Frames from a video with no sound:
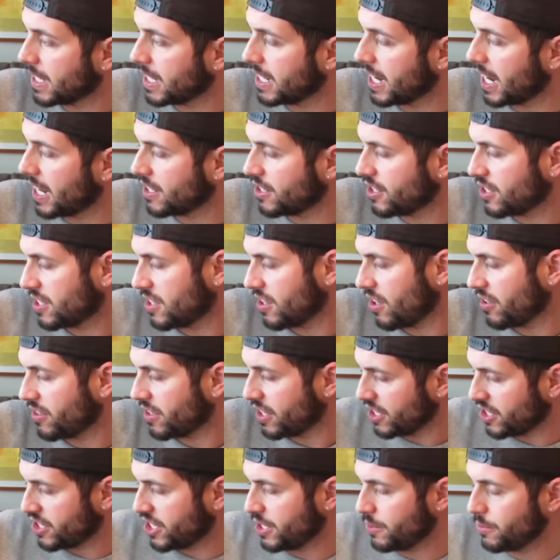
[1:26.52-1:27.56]
and I just thought
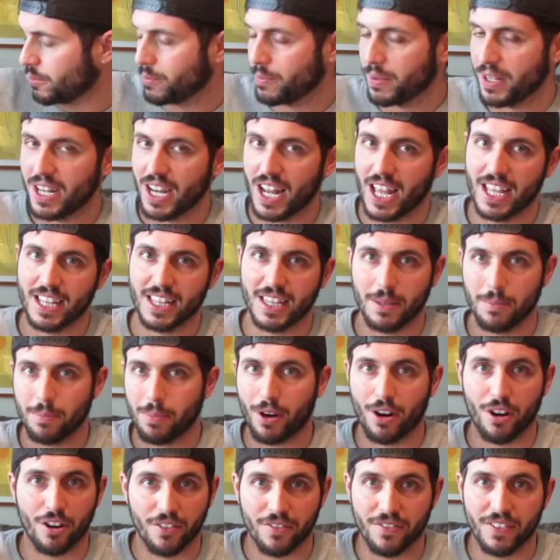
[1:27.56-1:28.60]
that she would be like the
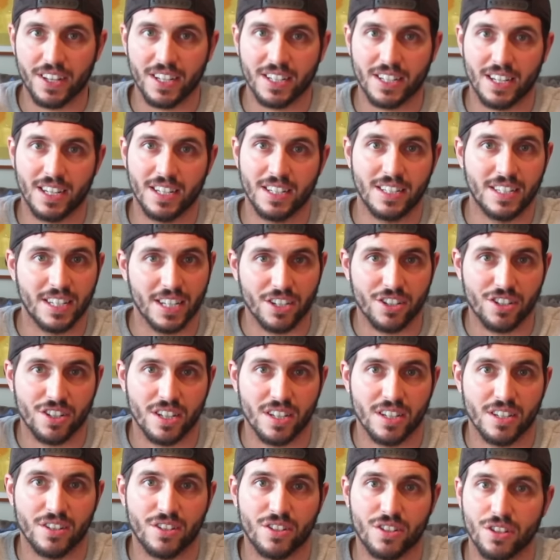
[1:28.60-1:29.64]
perfect
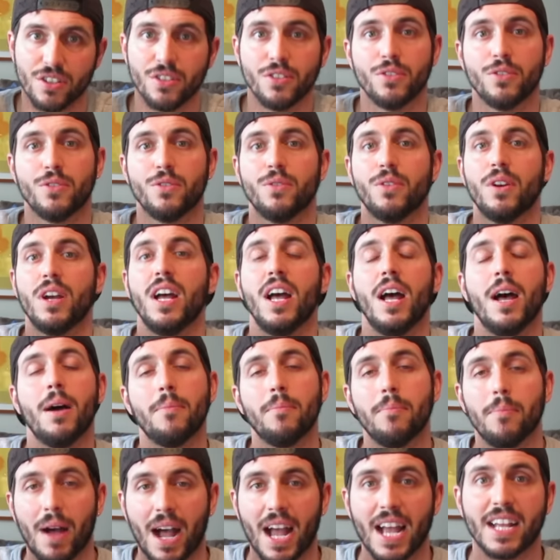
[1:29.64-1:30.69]
addition to
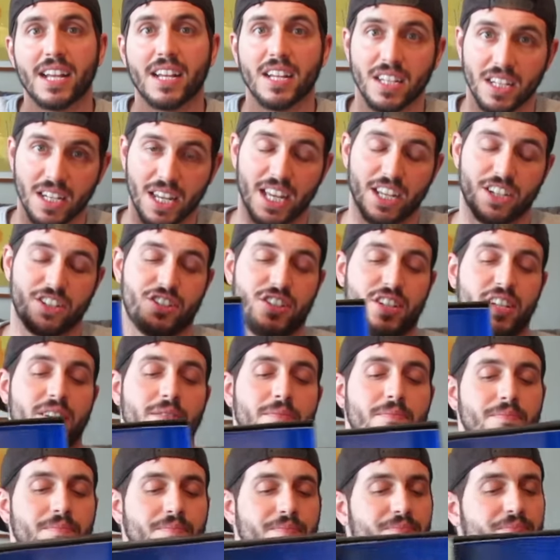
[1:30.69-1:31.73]
my
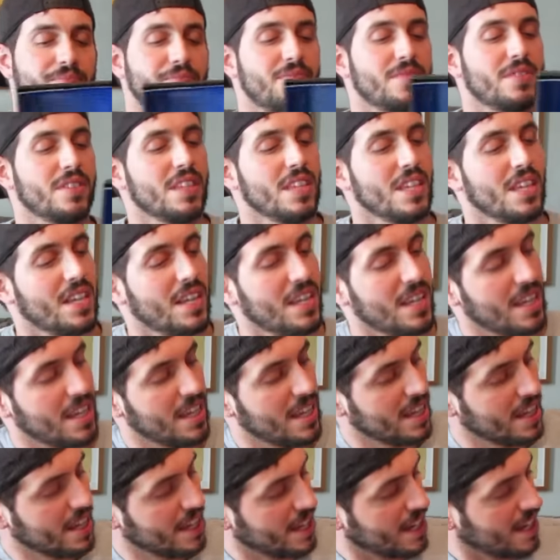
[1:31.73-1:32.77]
collection.
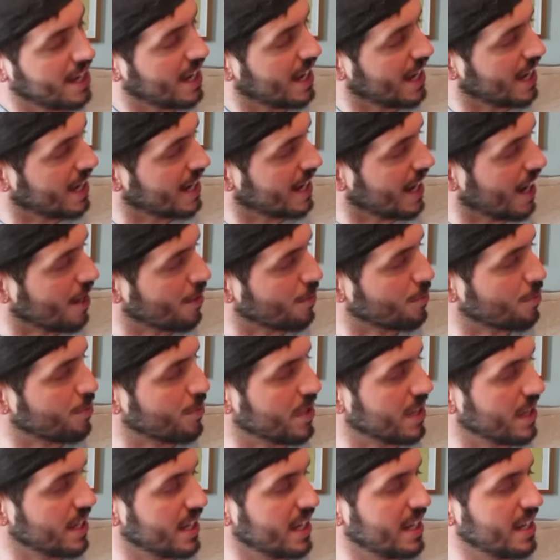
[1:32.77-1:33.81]
And I
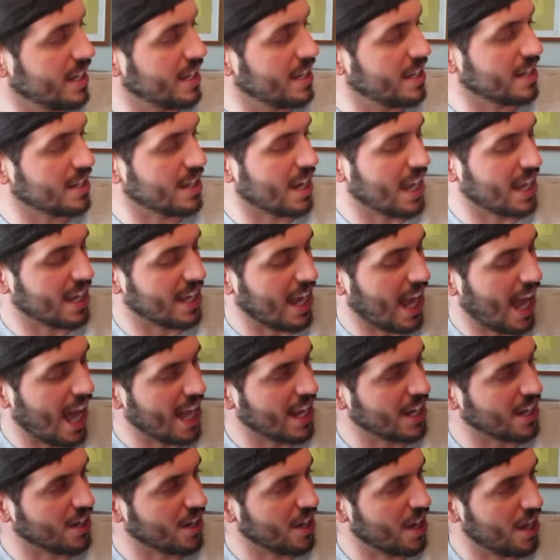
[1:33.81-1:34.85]
really like,
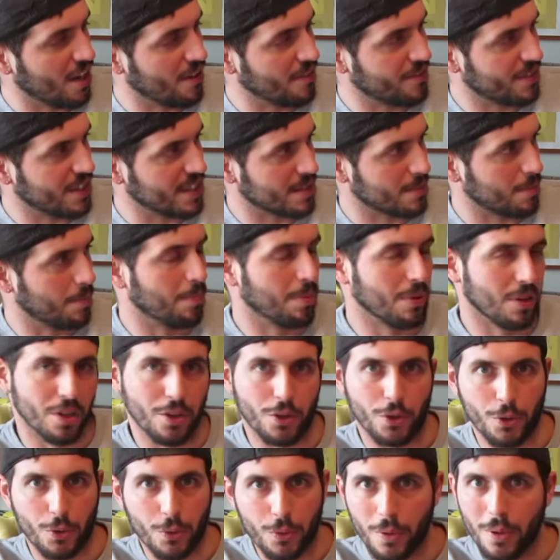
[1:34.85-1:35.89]
I love this
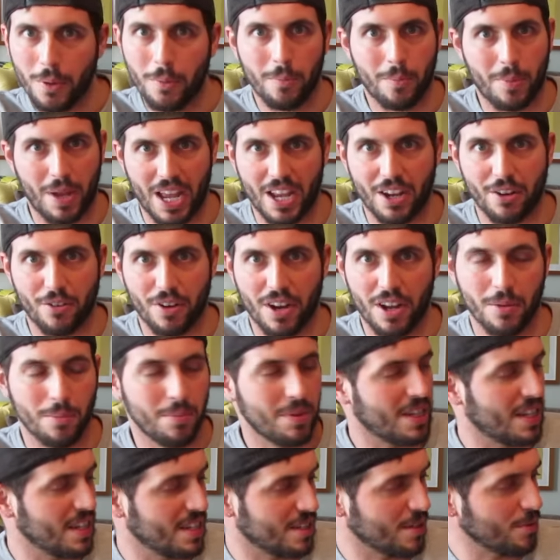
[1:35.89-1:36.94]
blue background
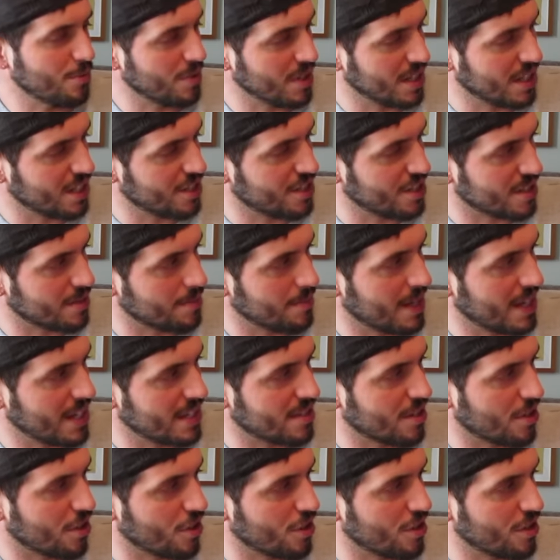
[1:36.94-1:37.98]
because it really just
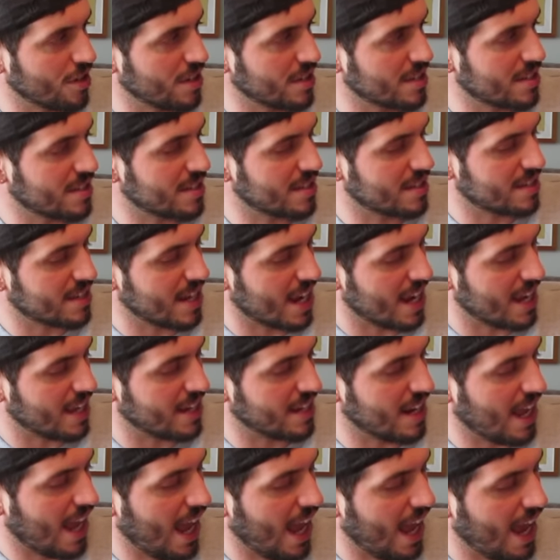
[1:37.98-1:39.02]
makes her
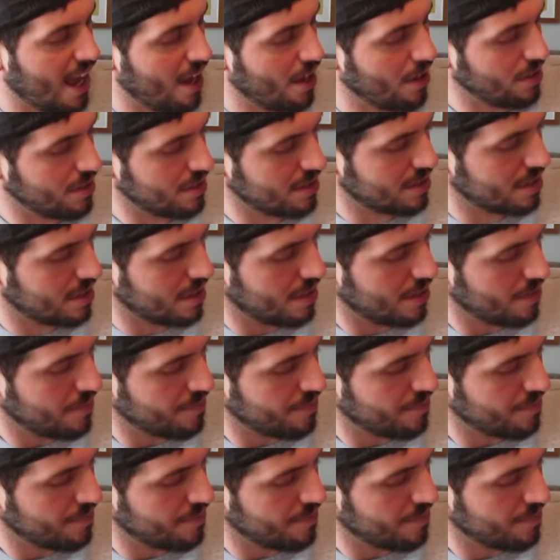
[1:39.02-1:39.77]
stand out.